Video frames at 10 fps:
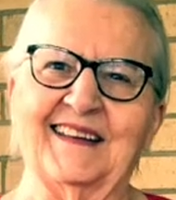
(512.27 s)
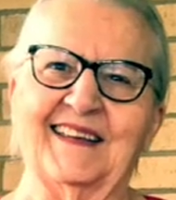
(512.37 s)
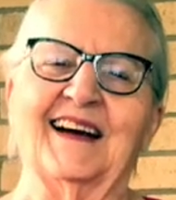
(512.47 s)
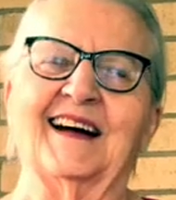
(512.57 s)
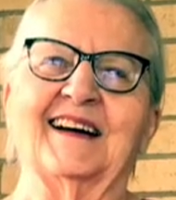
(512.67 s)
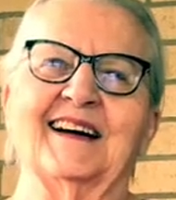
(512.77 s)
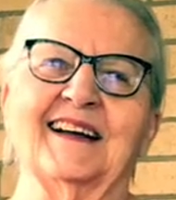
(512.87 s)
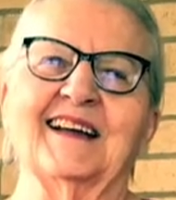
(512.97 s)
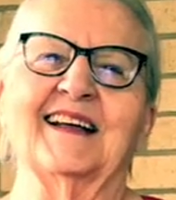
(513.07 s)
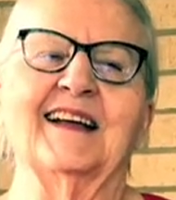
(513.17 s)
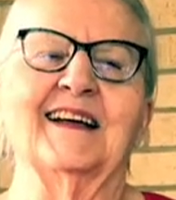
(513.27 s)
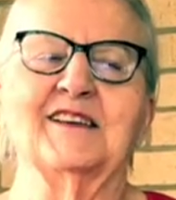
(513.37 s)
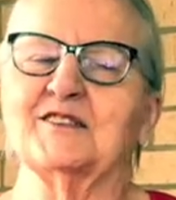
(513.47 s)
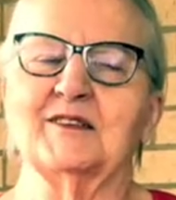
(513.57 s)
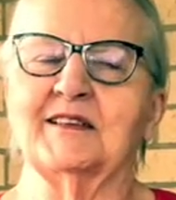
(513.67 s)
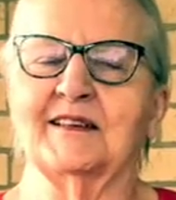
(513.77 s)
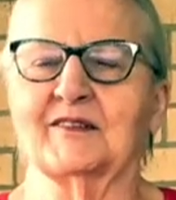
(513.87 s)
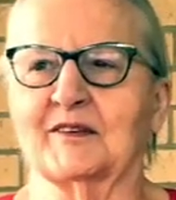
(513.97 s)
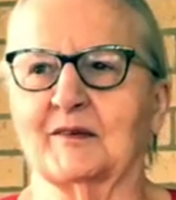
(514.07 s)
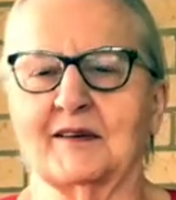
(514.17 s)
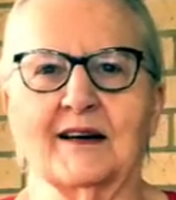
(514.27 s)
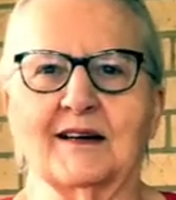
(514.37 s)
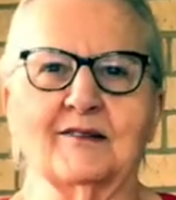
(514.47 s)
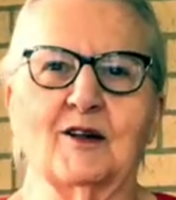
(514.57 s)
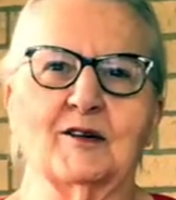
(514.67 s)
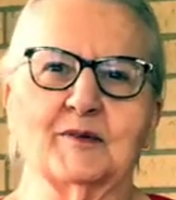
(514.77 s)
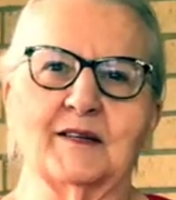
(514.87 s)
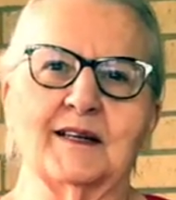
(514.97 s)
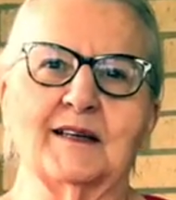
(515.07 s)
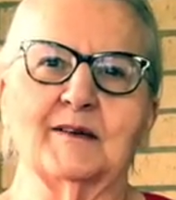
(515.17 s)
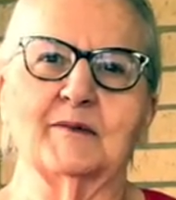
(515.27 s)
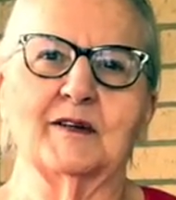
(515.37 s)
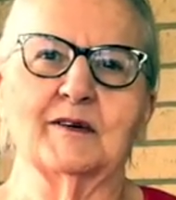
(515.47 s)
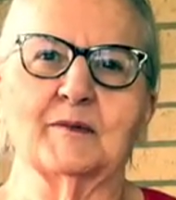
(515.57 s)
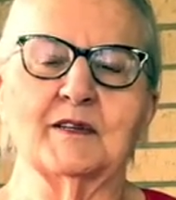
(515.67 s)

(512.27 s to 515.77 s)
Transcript: Yeah. So he never got involved with any of them, you know. But